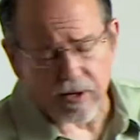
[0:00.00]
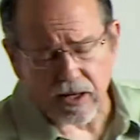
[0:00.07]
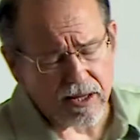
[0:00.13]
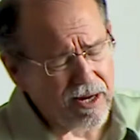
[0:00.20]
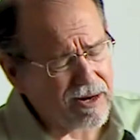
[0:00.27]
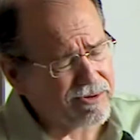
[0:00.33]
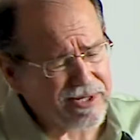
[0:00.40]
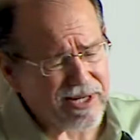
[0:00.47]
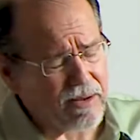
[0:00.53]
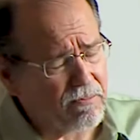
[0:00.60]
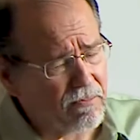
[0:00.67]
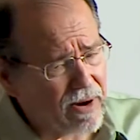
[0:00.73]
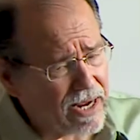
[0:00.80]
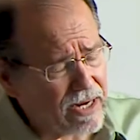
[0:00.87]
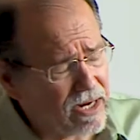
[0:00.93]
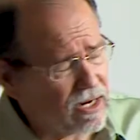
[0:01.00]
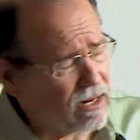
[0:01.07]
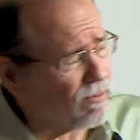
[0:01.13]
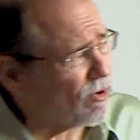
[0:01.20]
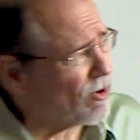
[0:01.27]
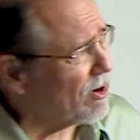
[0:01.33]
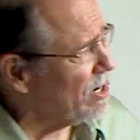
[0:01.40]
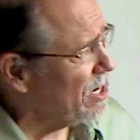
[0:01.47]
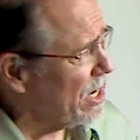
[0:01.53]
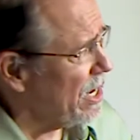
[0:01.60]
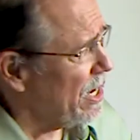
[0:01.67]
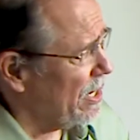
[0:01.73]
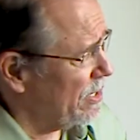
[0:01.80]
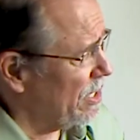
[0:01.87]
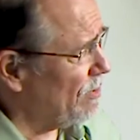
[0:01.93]
be. They don't say might anymore.
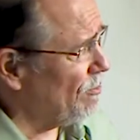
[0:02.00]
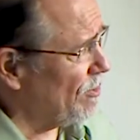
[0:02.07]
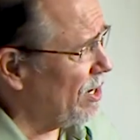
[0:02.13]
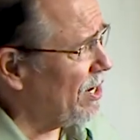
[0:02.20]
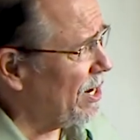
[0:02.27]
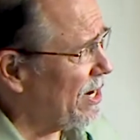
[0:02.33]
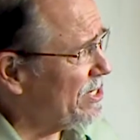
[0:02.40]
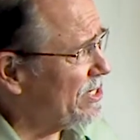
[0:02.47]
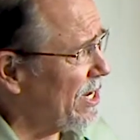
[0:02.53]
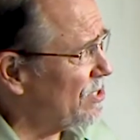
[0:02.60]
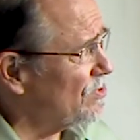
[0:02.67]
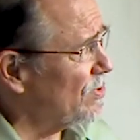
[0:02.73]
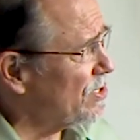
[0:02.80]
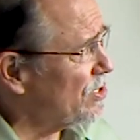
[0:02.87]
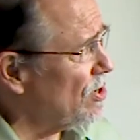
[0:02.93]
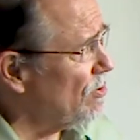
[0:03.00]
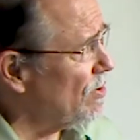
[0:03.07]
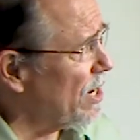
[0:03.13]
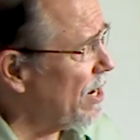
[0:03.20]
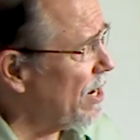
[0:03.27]
They realize that's what's going